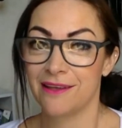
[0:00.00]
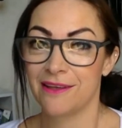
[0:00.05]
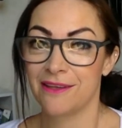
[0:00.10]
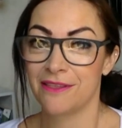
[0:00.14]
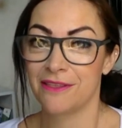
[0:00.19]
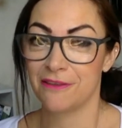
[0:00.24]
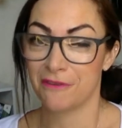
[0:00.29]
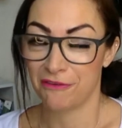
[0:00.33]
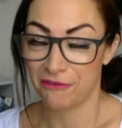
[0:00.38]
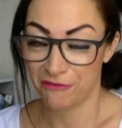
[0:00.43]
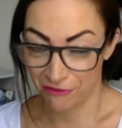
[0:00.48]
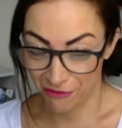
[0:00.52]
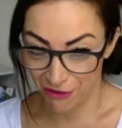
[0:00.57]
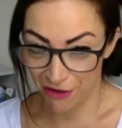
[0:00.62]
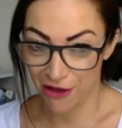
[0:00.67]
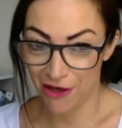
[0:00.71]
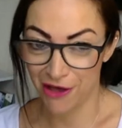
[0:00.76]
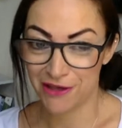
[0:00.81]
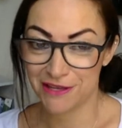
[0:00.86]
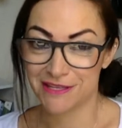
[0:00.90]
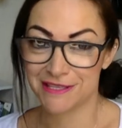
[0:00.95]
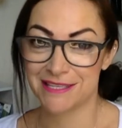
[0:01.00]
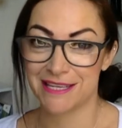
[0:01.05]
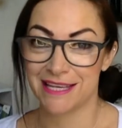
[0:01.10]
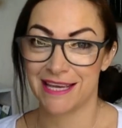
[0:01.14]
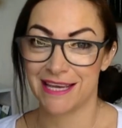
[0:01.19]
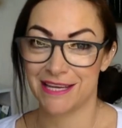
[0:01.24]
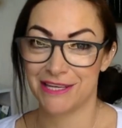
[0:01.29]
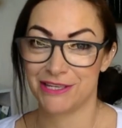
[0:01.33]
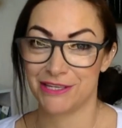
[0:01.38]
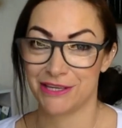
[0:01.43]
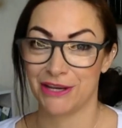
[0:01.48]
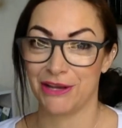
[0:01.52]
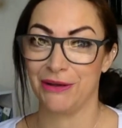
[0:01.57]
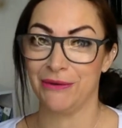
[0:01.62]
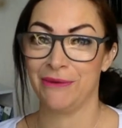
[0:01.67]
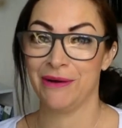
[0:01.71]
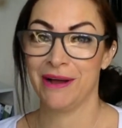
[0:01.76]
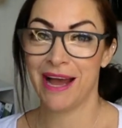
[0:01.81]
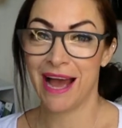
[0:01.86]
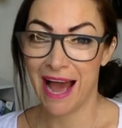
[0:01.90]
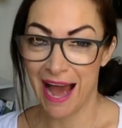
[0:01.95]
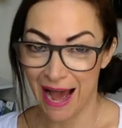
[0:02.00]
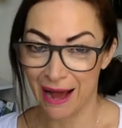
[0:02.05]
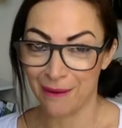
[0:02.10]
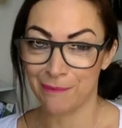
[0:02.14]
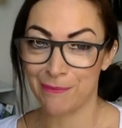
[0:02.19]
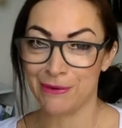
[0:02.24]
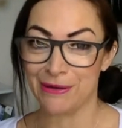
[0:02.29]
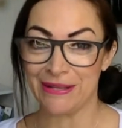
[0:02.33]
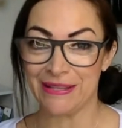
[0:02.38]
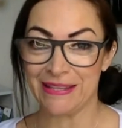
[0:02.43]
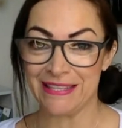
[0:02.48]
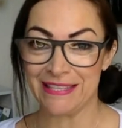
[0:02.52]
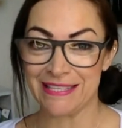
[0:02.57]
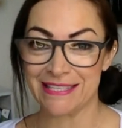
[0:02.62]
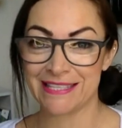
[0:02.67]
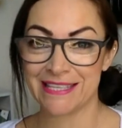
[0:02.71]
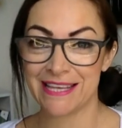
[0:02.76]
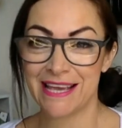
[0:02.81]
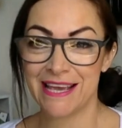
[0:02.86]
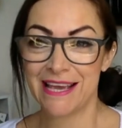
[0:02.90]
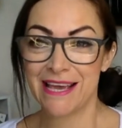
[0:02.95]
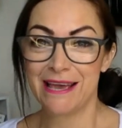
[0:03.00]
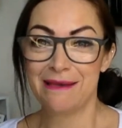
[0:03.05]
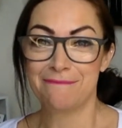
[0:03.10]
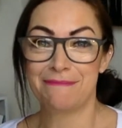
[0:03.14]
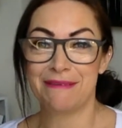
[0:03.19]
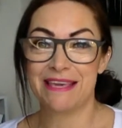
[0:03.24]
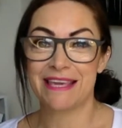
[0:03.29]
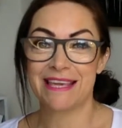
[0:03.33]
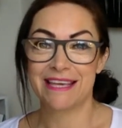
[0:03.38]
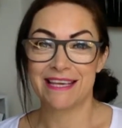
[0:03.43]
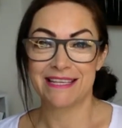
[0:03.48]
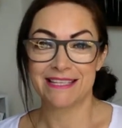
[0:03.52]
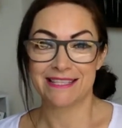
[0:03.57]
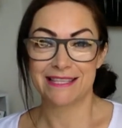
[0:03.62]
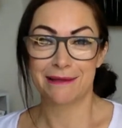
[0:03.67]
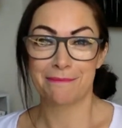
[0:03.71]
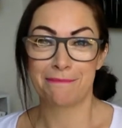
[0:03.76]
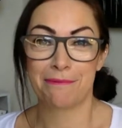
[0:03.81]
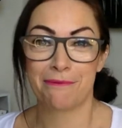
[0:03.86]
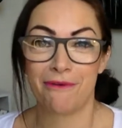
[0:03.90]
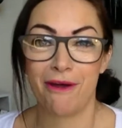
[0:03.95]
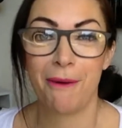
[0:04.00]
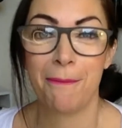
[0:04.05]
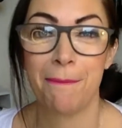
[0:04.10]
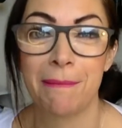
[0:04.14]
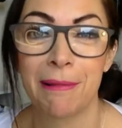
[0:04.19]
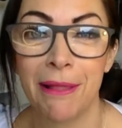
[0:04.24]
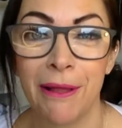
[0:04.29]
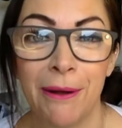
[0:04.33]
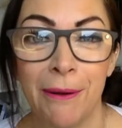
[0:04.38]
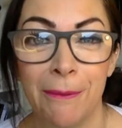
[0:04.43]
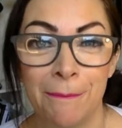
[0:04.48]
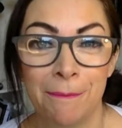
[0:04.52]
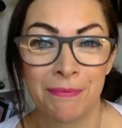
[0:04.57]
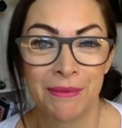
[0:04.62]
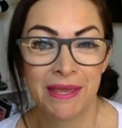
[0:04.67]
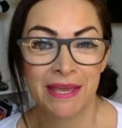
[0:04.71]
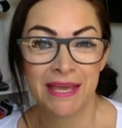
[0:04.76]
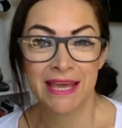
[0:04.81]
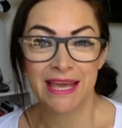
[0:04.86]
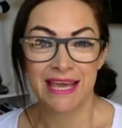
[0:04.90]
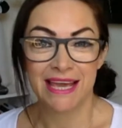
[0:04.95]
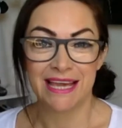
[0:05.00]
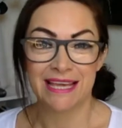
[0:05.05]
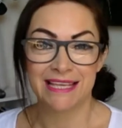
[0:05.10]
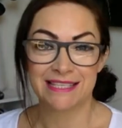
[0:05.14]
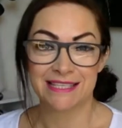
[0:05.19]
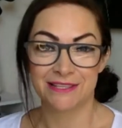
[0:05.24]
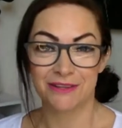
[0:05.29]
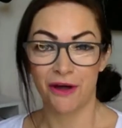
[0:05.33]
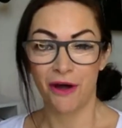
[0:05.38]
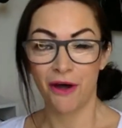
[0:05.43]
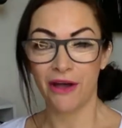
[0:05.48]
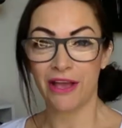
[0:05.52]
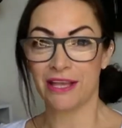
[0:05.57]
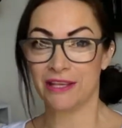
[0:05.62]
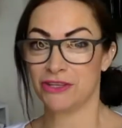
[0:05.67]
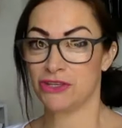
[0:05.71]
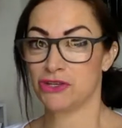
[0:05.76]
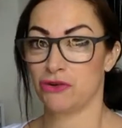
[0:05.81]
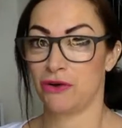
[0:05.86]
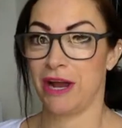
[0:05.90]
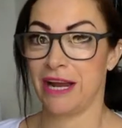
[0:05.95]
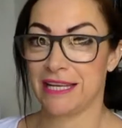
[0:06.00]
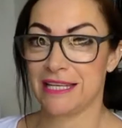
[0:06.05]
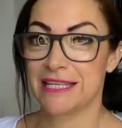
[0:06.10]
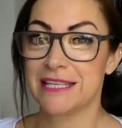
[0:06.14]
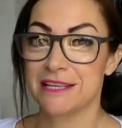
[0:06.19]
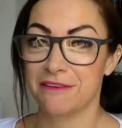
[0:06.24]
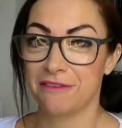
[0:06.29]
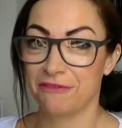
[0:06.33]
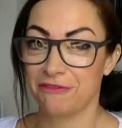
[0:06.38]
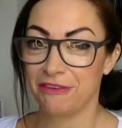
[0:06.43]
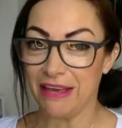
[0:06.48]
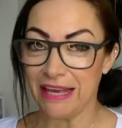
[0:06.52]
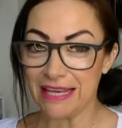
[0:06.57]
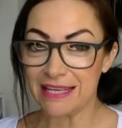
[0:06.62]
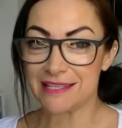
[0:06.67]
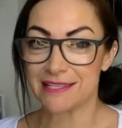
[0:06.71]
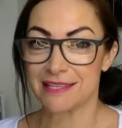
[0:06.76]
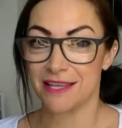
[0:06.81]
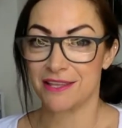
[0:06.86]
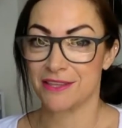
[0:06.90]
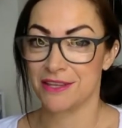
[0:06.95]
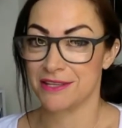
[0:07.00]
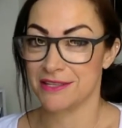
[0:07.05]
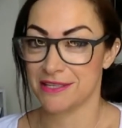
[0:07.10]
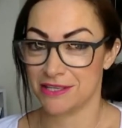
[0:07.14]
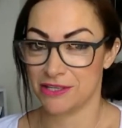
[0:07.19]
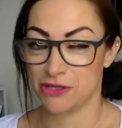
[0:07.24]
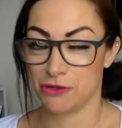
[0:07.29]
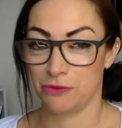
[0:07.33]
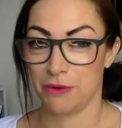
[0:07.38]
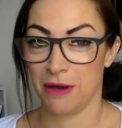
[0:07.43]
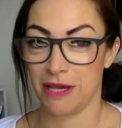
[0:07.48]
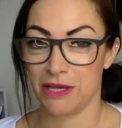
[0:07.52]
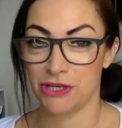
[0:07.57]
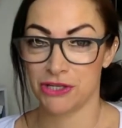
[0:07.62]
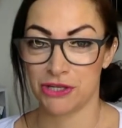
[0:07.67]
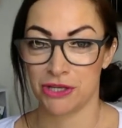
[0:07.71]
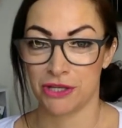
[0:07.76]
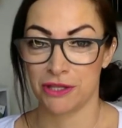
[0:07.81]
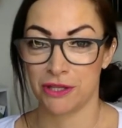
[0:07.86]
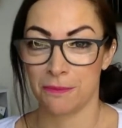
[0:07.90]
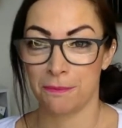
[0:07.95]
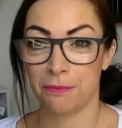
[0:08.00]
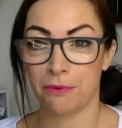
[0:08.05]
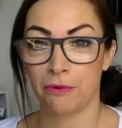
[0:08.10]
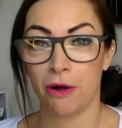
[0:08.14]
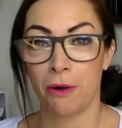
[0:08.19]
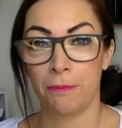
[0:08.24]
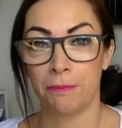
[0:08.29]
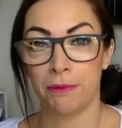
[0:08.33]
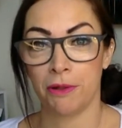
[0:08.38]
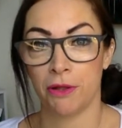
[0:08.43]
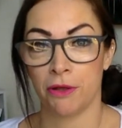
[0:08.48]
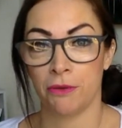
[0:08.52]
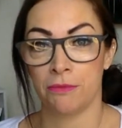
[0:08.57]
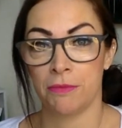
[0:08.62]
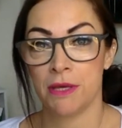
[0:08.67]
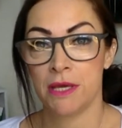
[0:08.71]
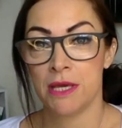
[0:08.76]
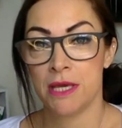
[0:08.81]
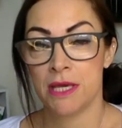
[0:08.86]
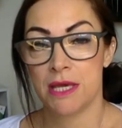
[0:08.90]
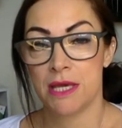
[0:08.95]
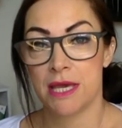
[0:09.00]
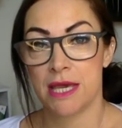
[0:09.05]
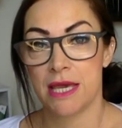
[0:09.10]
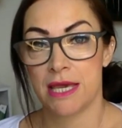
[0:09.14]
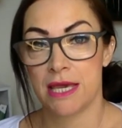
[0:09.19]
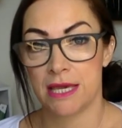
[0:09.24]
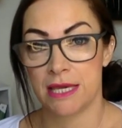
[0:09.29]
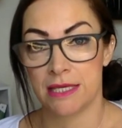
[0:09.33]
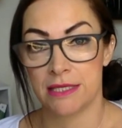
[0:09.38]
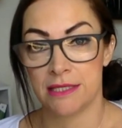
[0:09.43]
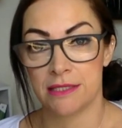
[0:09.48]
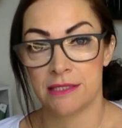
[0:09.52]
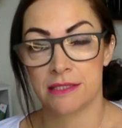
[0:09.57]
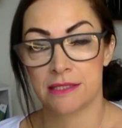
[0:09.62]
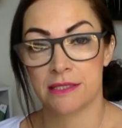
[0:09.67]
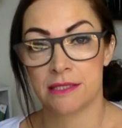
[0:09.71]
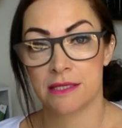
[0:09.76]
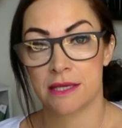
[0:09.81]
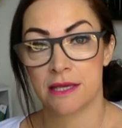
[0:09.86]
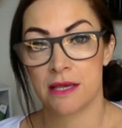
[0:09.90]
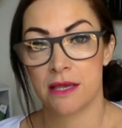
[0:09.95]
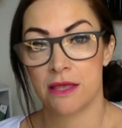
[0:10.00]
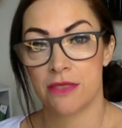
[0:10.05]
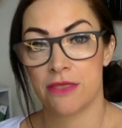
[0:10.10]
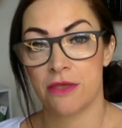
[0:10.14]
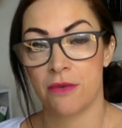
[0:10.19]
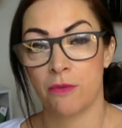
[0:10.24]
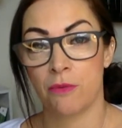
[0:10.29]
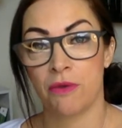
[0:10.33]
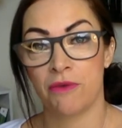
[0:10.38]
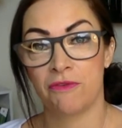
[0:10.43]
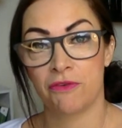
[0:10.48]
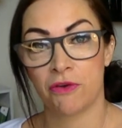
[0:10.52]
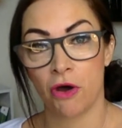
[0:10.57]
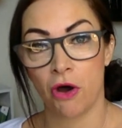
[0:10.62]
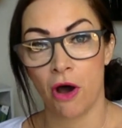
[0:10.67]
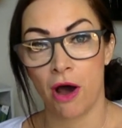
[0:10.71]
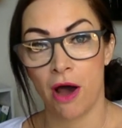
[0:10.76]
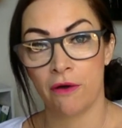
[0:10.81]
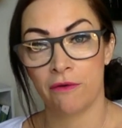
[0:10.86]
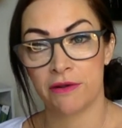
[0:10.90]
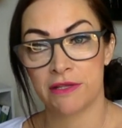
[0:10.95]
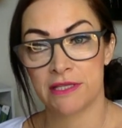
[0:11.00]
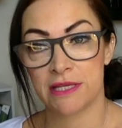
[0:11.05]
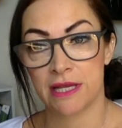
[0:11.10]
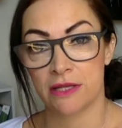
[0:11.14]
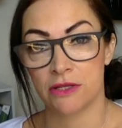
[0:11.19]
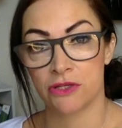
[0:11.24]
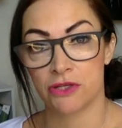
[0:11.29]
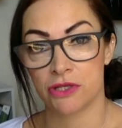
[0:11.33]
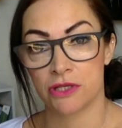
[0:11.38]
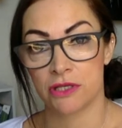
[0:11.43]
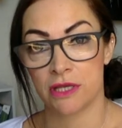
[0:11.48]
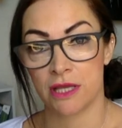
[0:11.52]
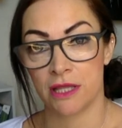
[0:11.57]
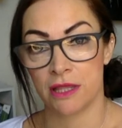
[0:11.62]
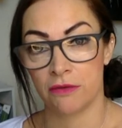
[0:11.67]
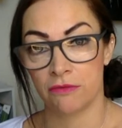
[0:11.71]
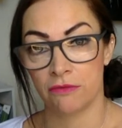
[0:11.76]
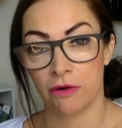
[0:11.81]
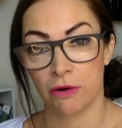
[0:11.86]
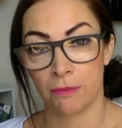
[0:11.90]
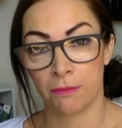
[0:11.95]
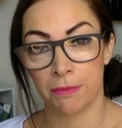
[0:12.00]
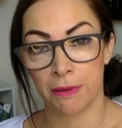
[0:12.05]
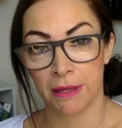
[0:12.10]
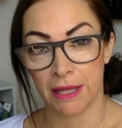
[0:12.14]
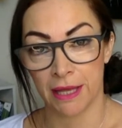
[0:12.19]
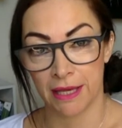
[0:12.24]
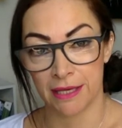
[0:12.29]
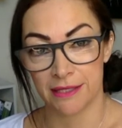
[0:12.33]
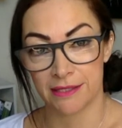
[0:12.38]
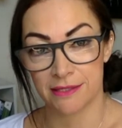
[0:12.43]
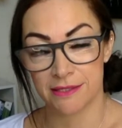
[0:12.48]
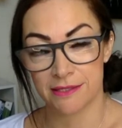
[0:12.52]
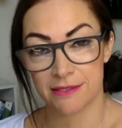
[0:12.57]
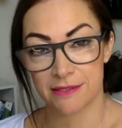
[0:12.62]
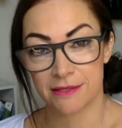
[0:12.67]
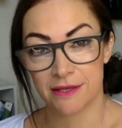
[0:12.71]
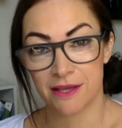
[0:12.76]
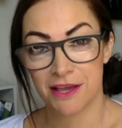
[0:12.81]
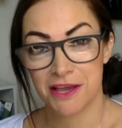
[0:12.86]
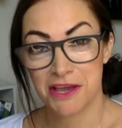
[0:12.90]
the first issue happens, because the problem is not in trying to fix the situation. The problem is that we've got our attention in the wrong place.